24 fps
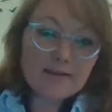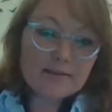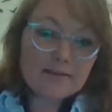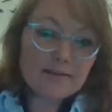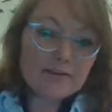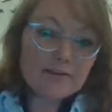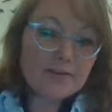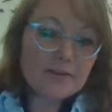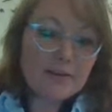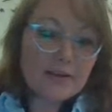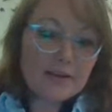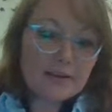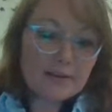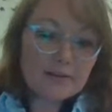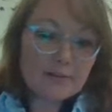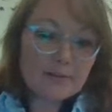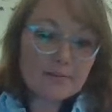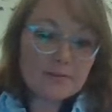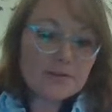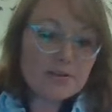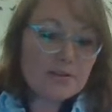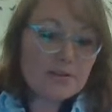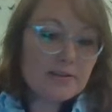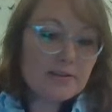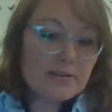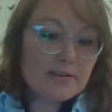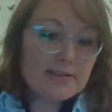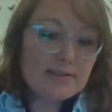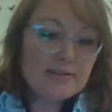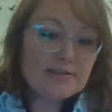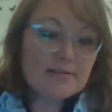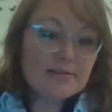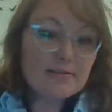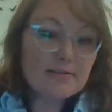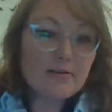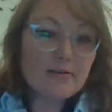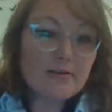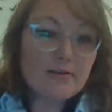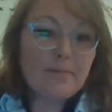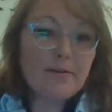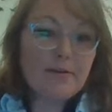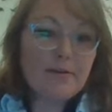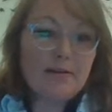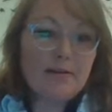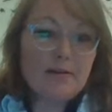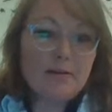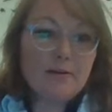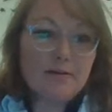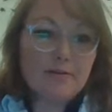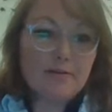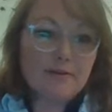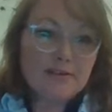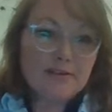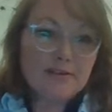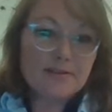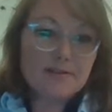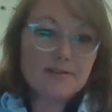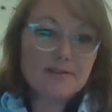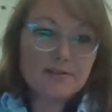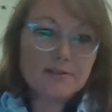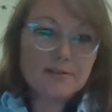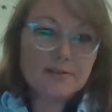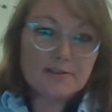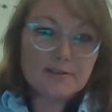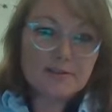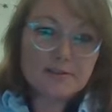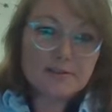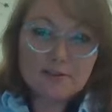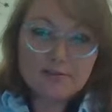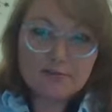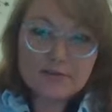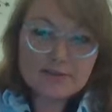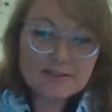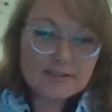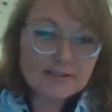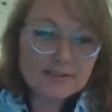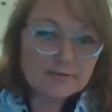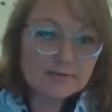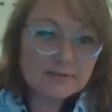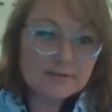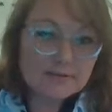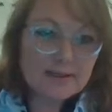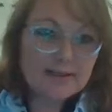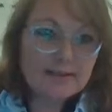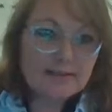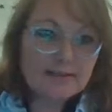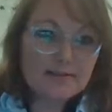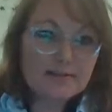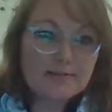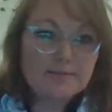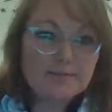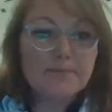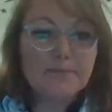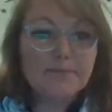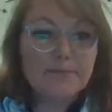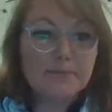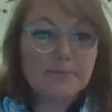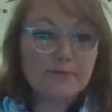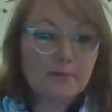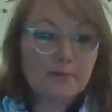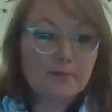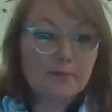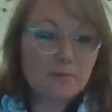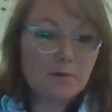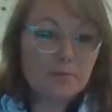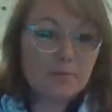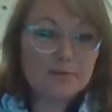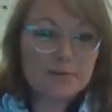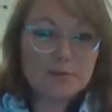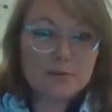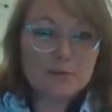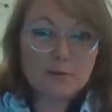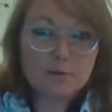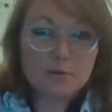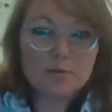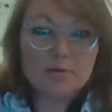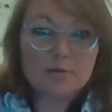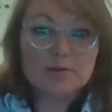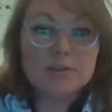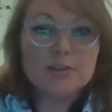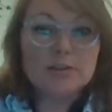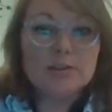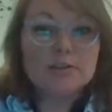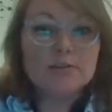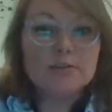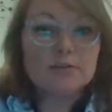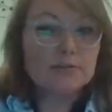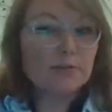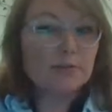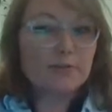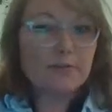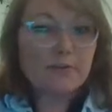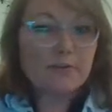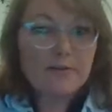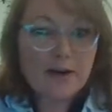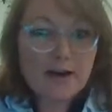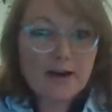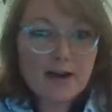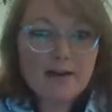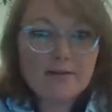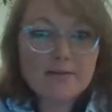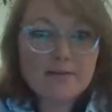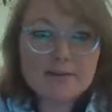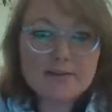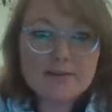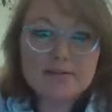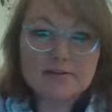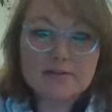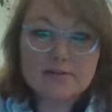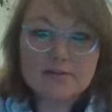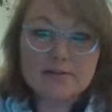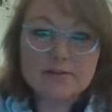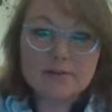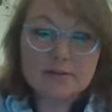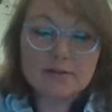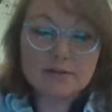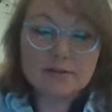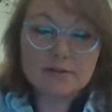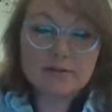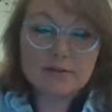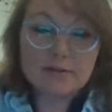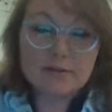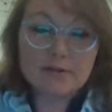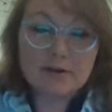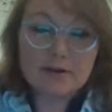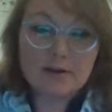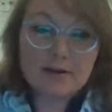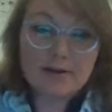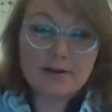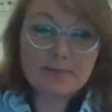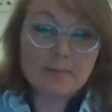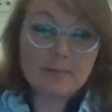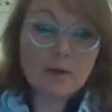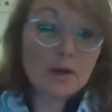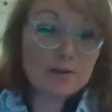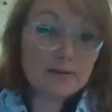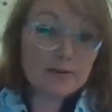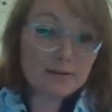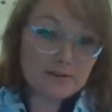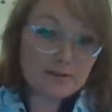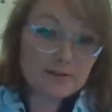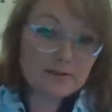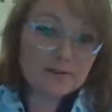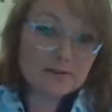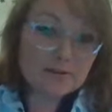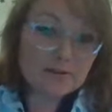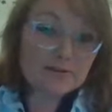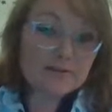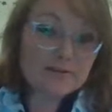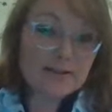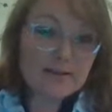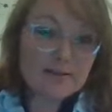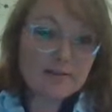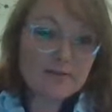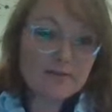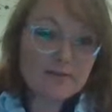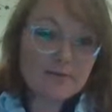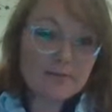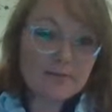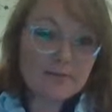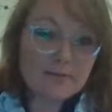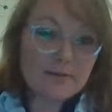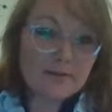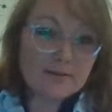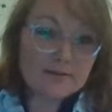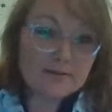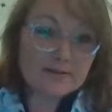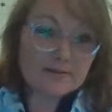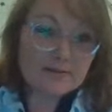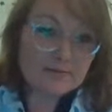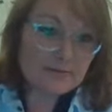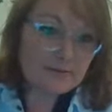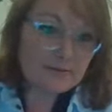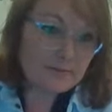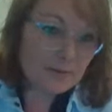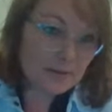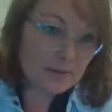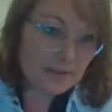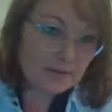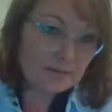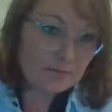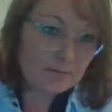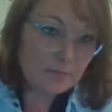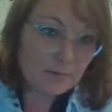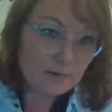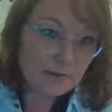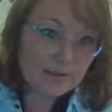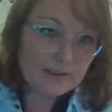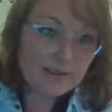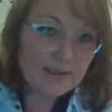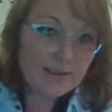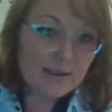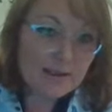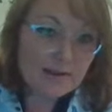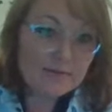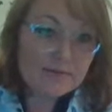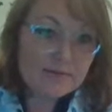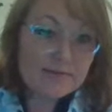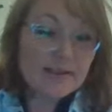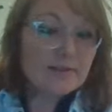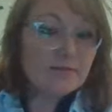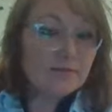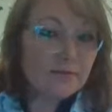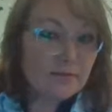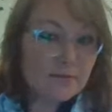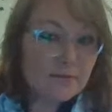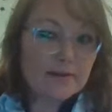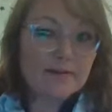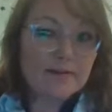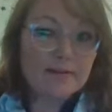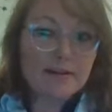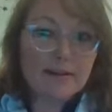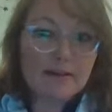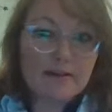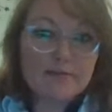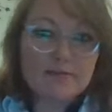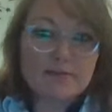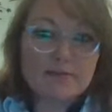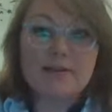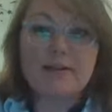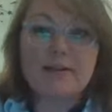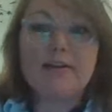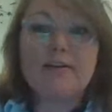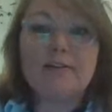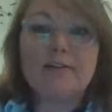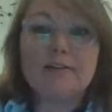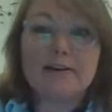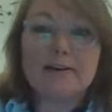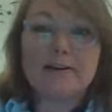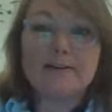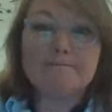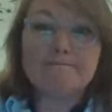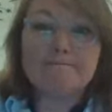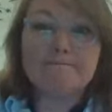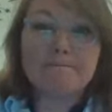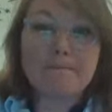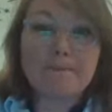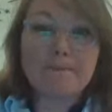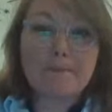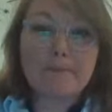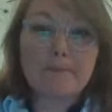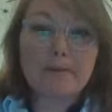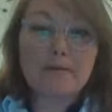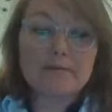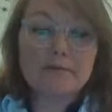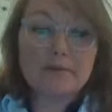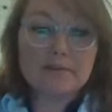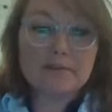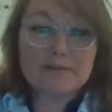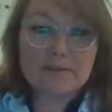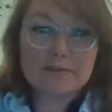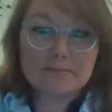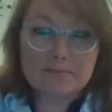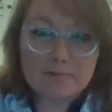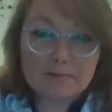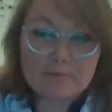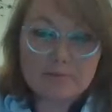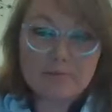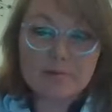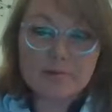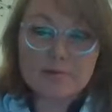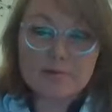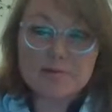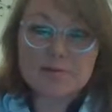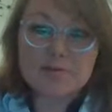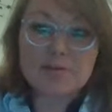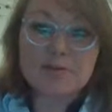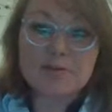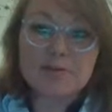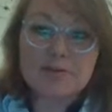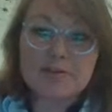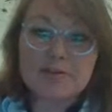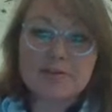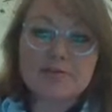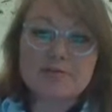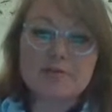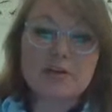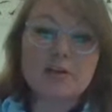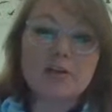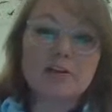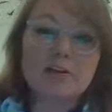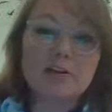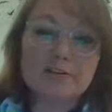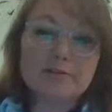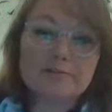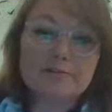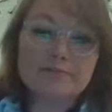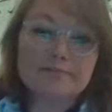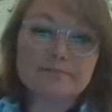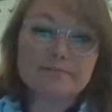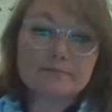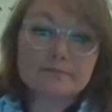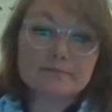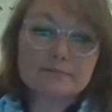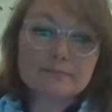had a unique opportunity to compare low-resolution geophysical data from offshore to very high-resolution archaeological data from this Pinnacle Point caves and from other caves in the area. We've looked at Blombos too in this regard.